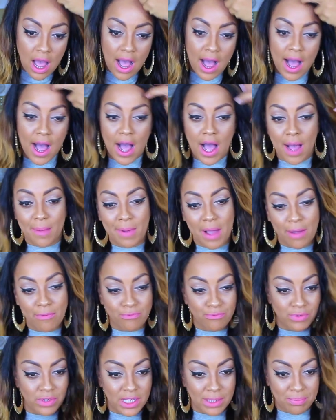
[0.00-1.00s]
Um,
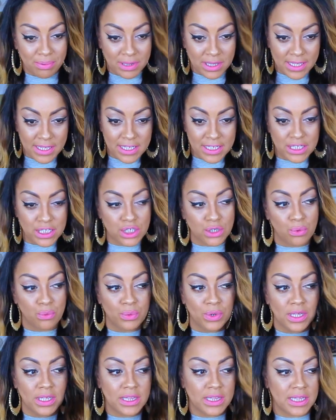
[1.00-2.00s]
I'm really pleased
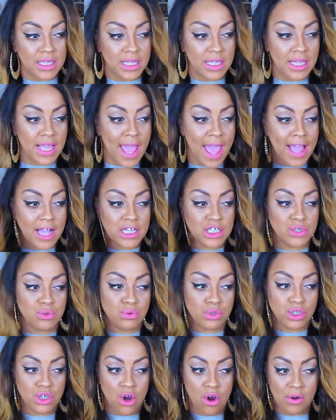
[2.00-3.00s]
with the
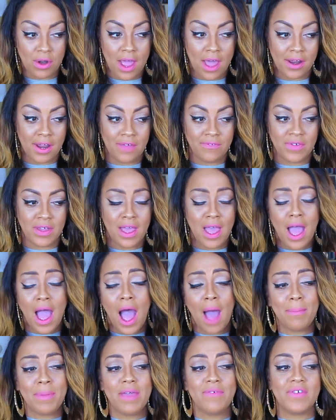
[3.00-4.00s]
actual turnout of it.
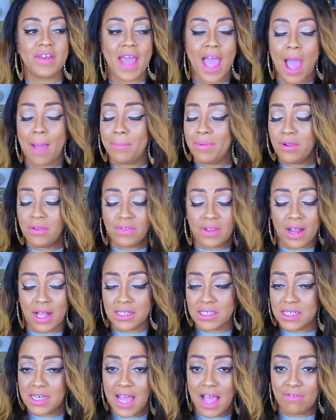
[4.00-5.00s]
I'm even happier that
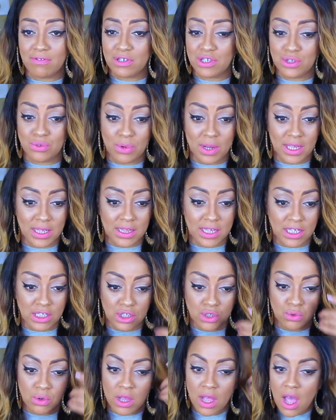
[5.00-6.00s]
I didn't have to do
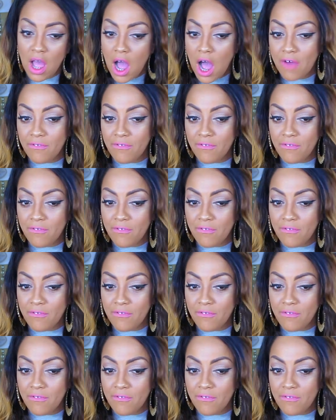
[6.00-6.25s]
anything to it.